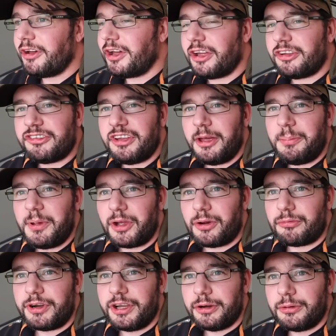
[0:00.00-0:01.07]
a a set of
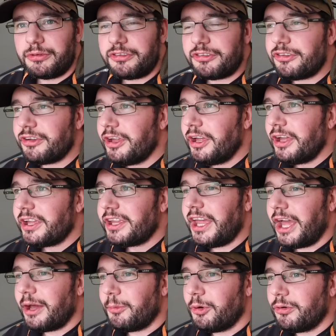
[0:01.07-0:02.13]
bigger reels,
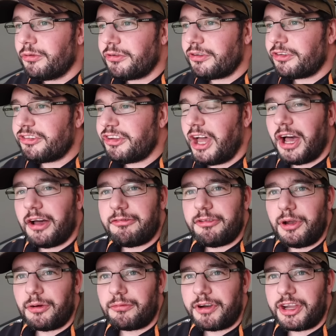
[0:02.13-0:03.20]
get them all set up
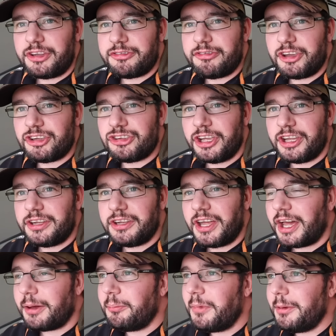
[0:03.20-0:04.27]
for long range fishing
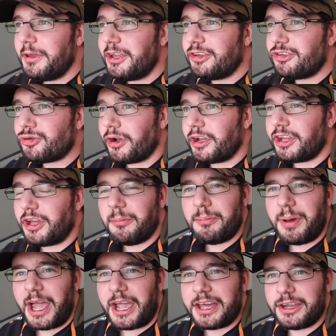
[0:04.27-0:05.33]
and maybe try and come
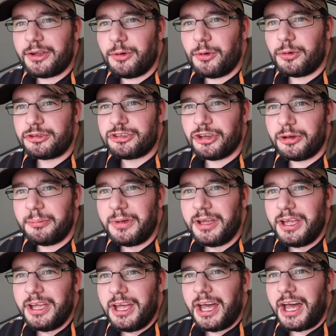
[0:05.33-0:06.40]
back in the autumn
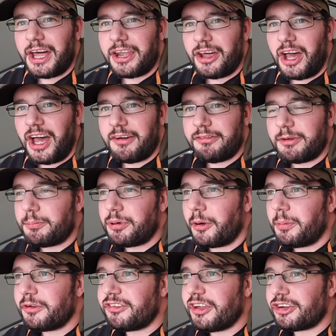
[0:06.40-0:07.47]
and uh, have a
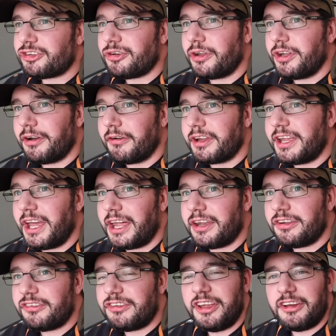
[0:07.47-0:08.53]
proper session on here again
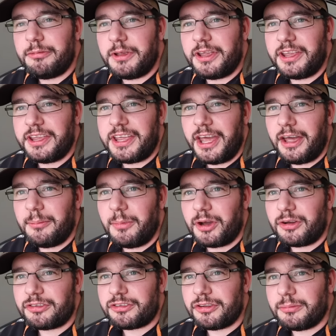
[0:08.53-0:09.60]
and see if we can get
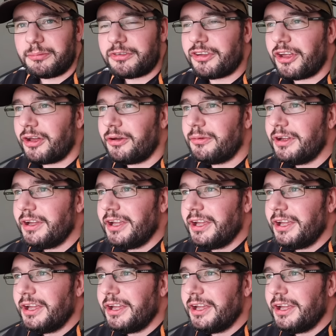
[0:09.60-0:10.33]
amongst them. So